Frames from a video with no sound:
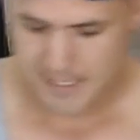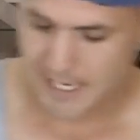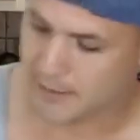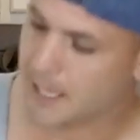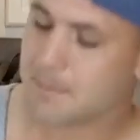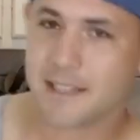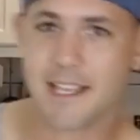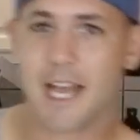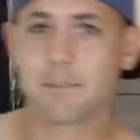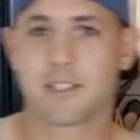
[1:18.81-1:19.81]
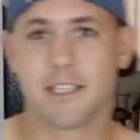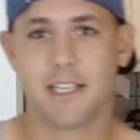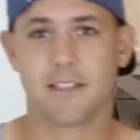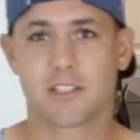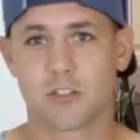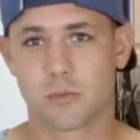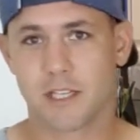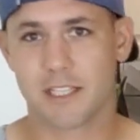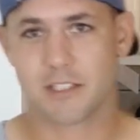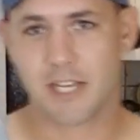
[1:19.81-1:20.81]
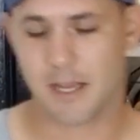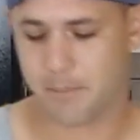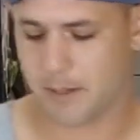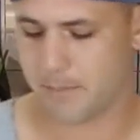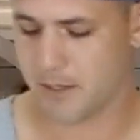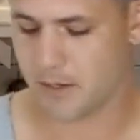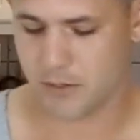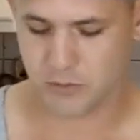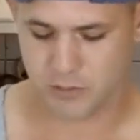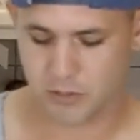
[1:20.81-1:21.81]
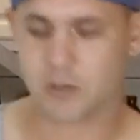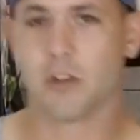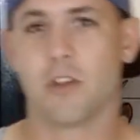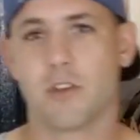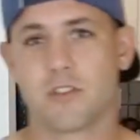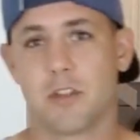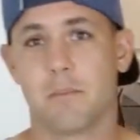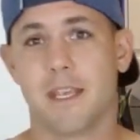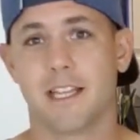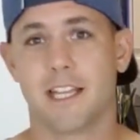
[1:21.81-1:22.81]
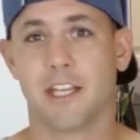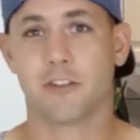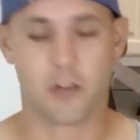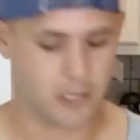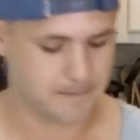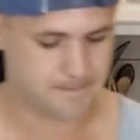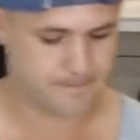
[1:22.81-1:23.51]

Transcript: Now keep the tops of these because we're going to chop up those and throw those in the meat later on.